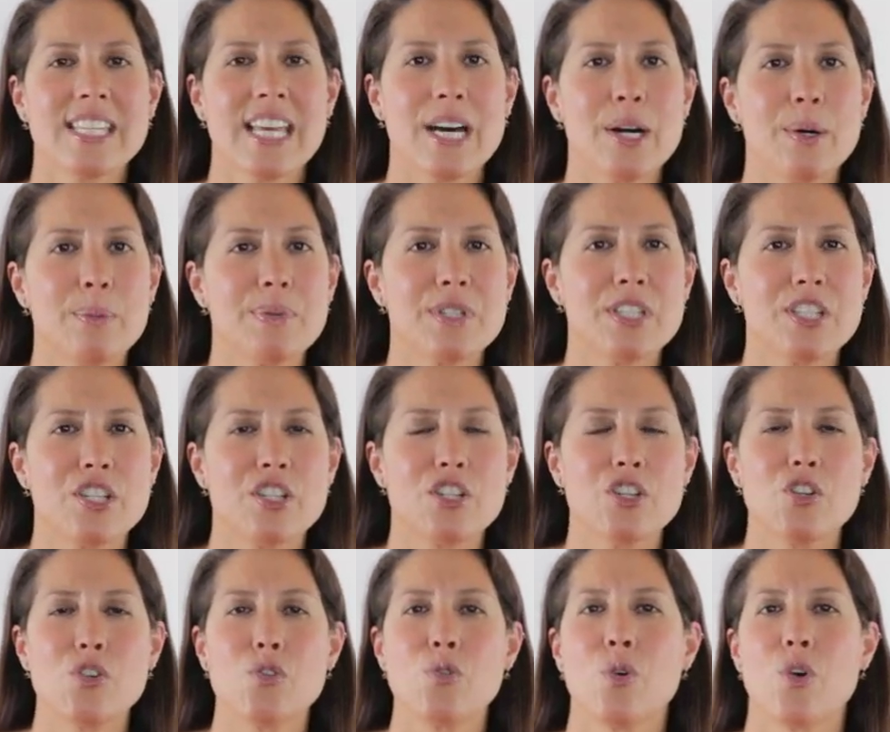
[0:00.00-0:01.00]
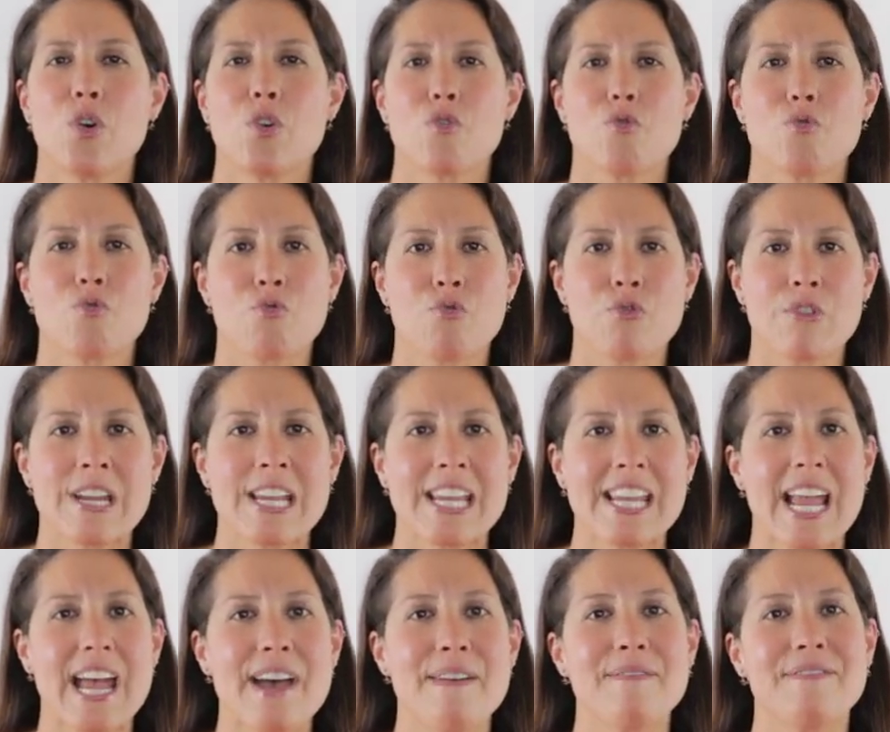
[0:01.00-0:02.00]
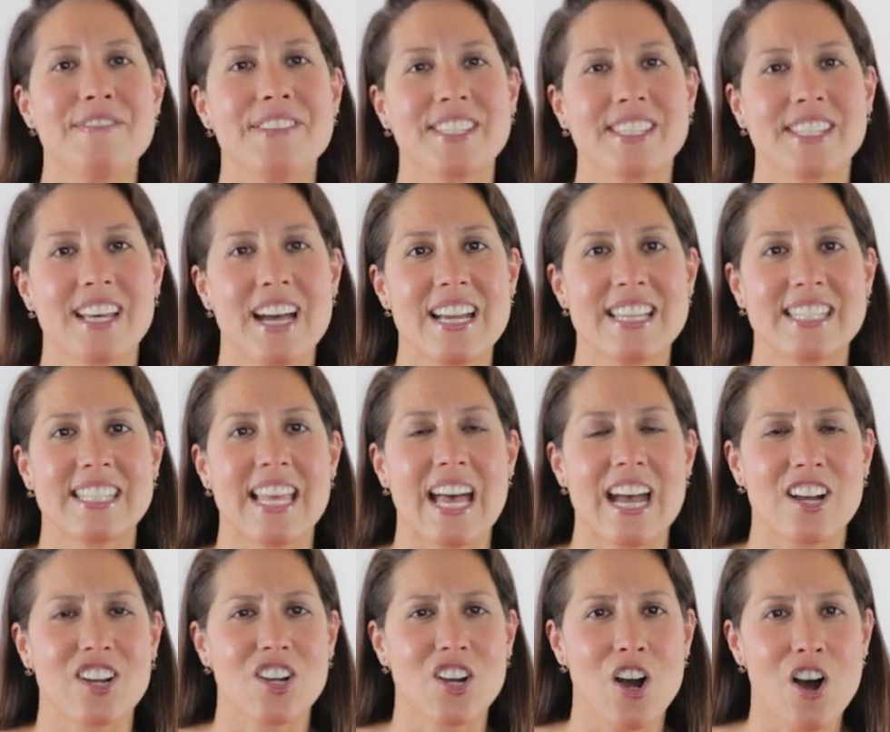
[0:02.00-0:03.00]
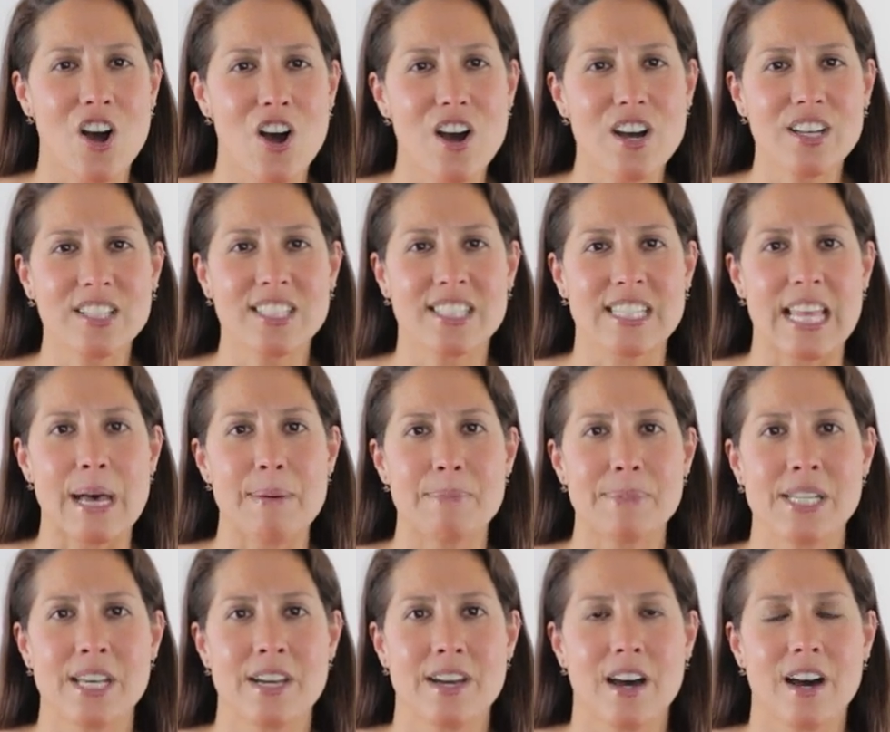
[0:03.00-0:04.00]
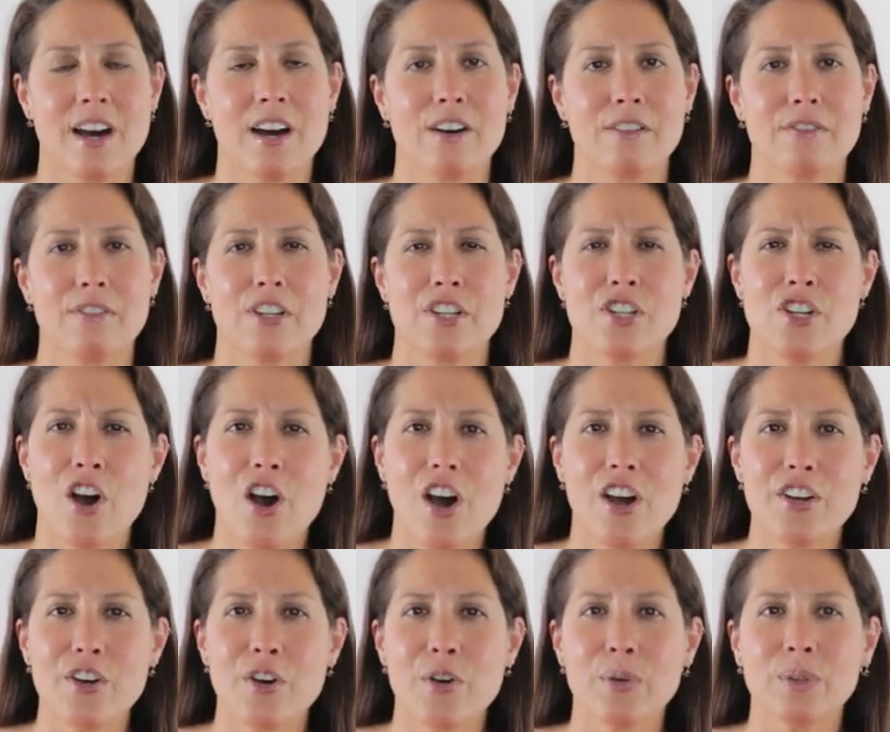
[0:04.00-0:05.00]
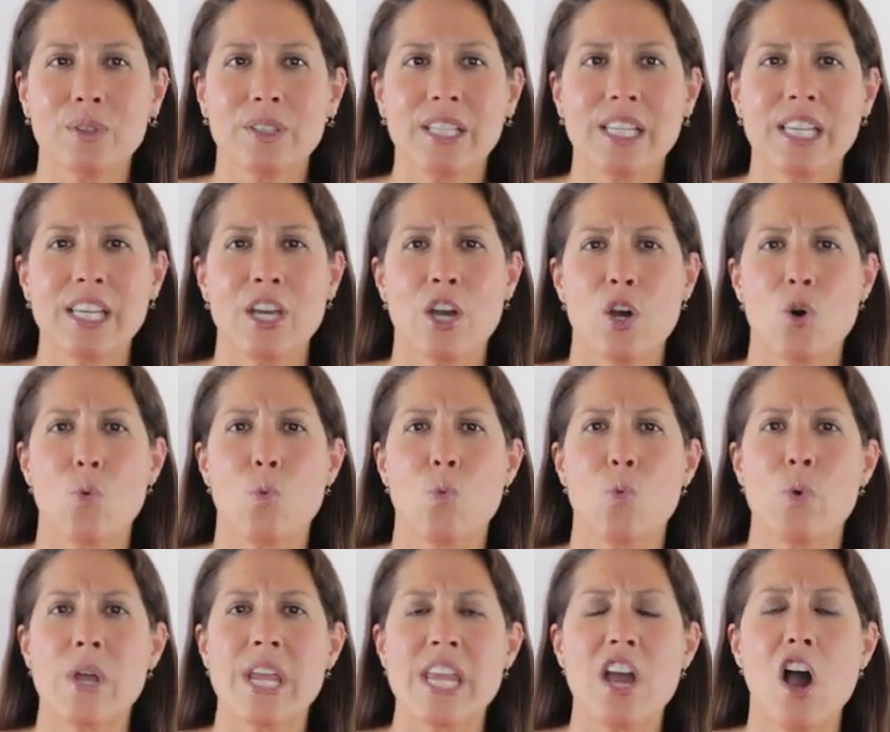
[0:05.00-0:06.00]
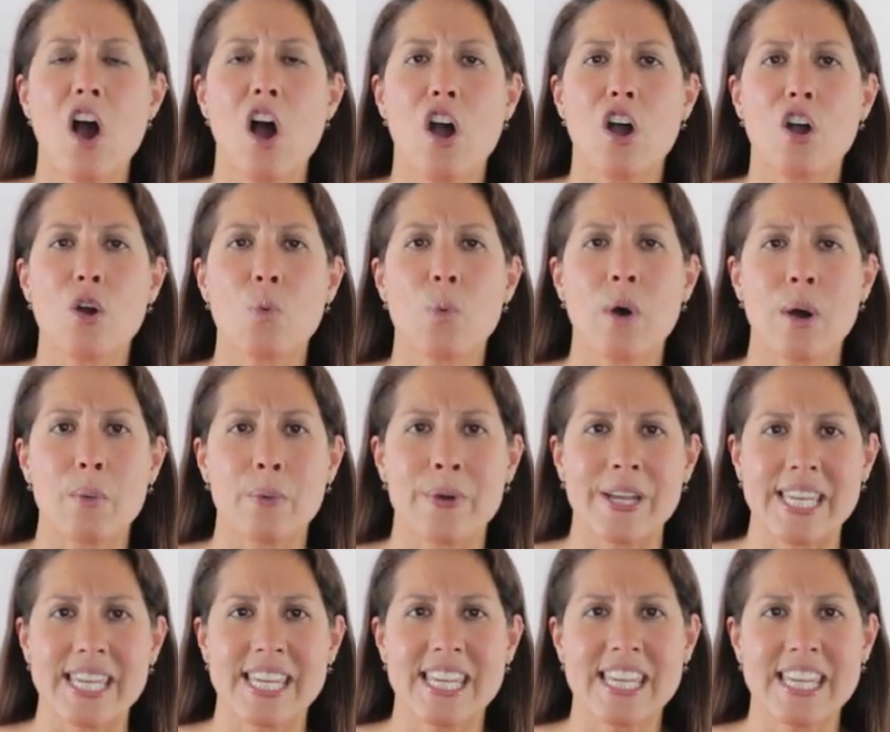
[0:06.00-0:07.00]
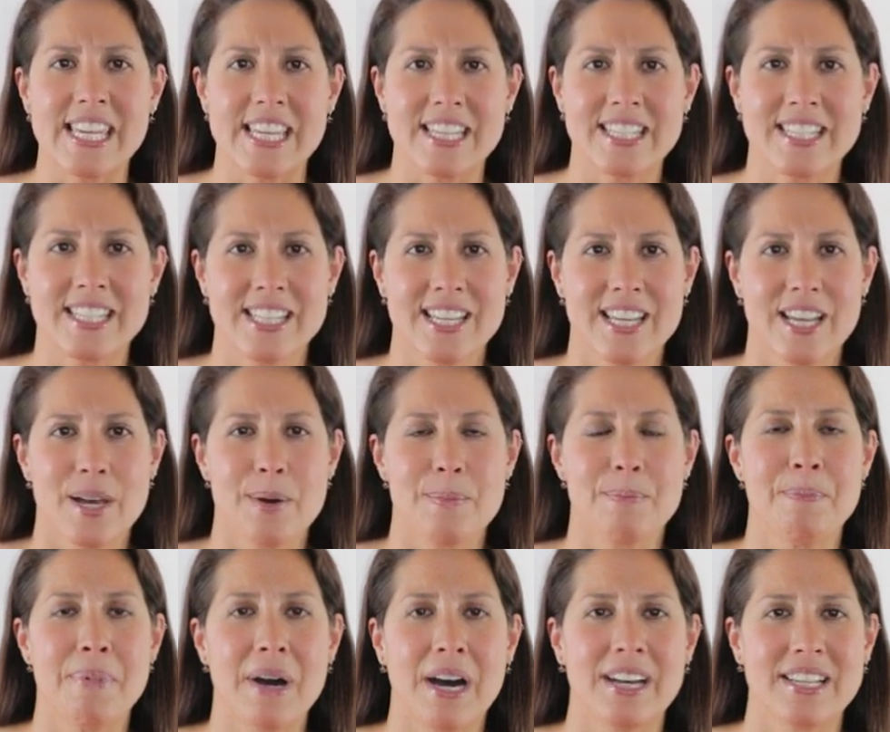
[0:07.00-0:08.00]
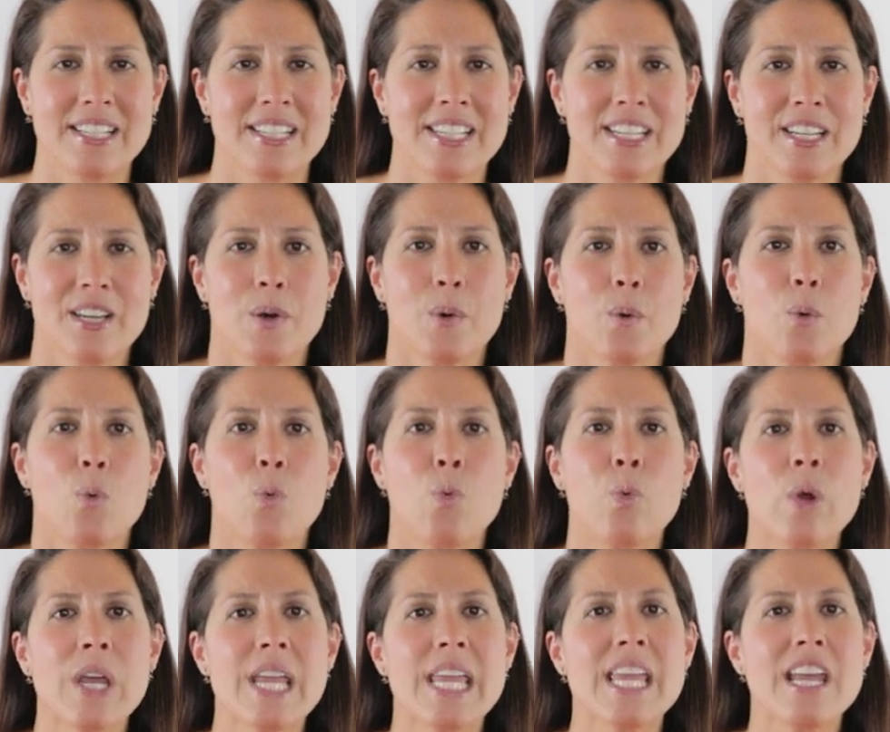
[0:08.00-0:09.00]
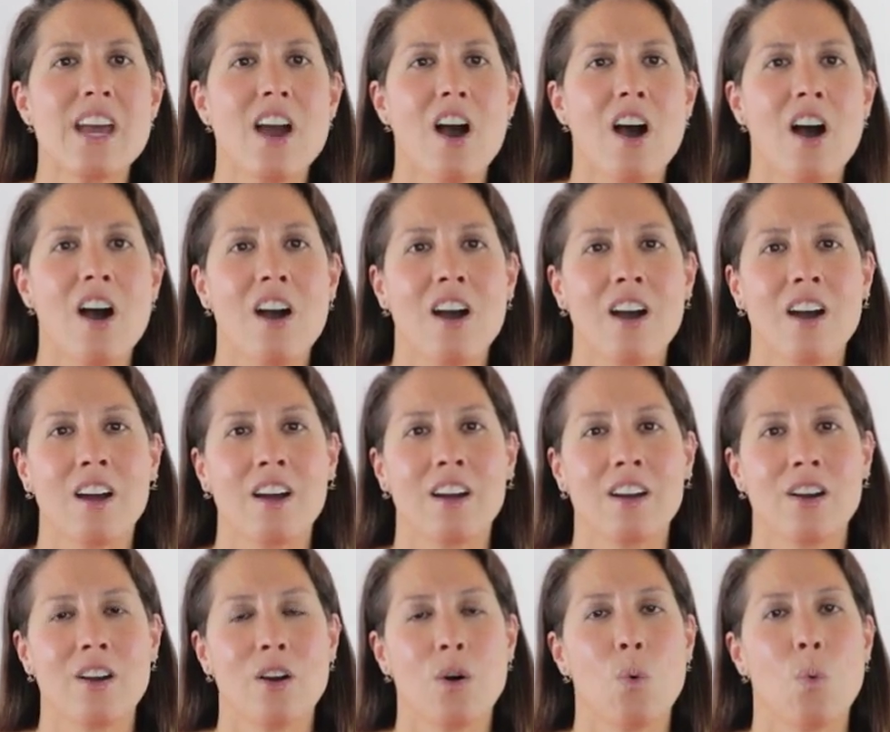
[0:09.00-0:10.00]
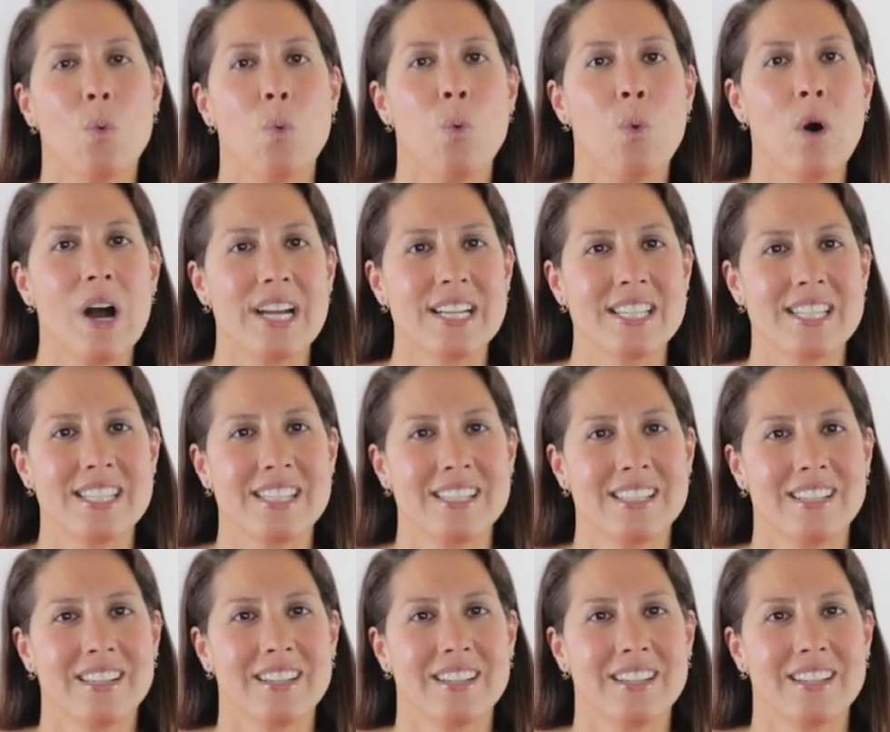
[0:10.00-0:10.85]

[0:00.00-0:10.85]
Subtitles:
helps to re-emphasize that concept of not only we are what we eat, but we are what